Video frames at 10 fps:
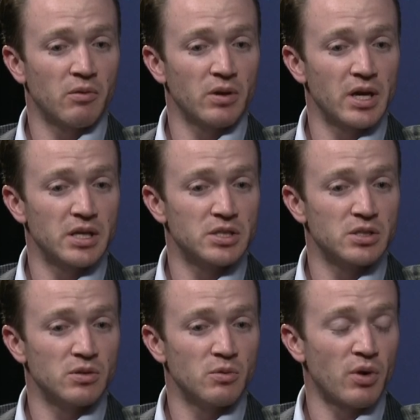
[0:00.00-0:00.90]
related
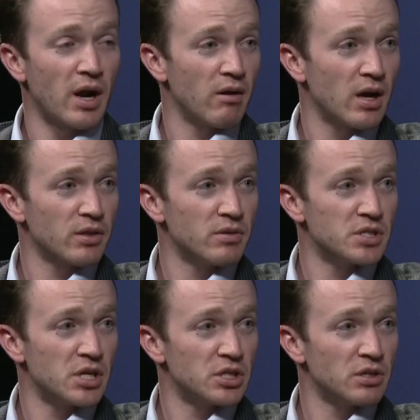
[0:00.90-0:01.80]
to prior
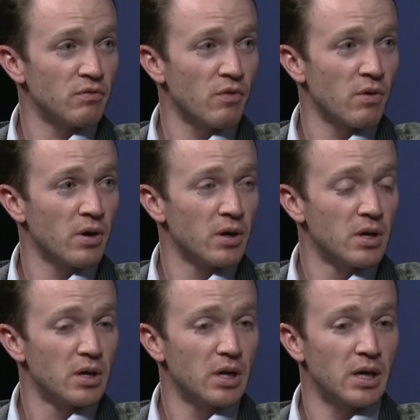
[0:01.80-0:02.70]
authorization for
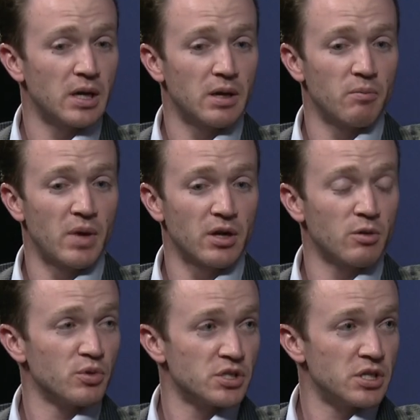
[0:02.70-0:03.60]
uh,
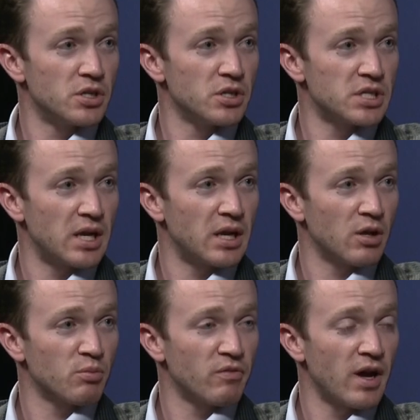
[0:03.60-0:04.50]
medical procedures at
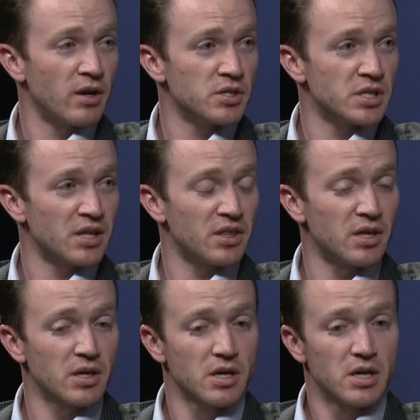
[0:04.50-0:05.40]
health providers, and I
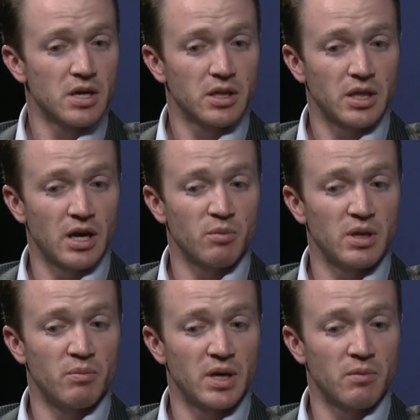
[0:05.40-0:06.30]
think that'll
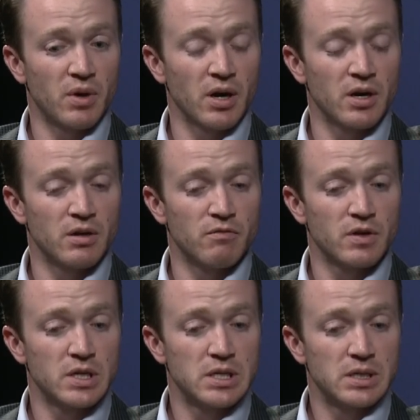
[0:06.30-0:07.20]
be a big part of
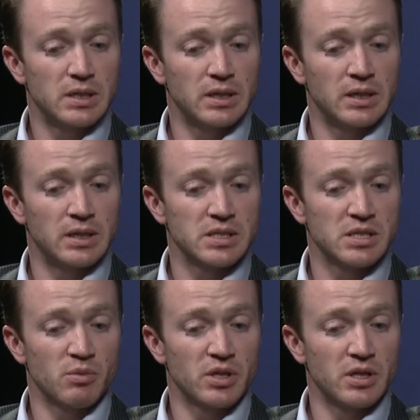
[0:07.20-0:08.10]
uh,
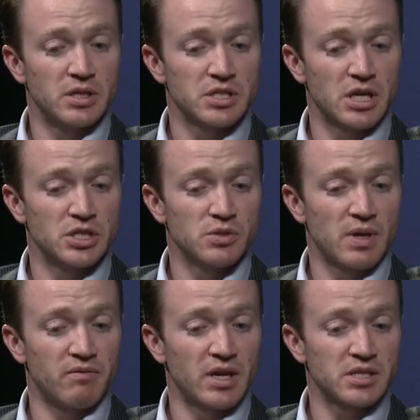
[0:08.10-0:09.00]
some of the discussions we
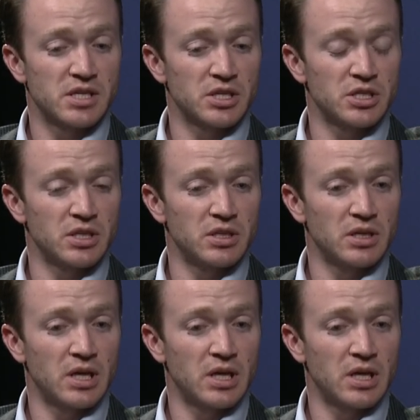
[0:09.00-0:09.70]
have next session.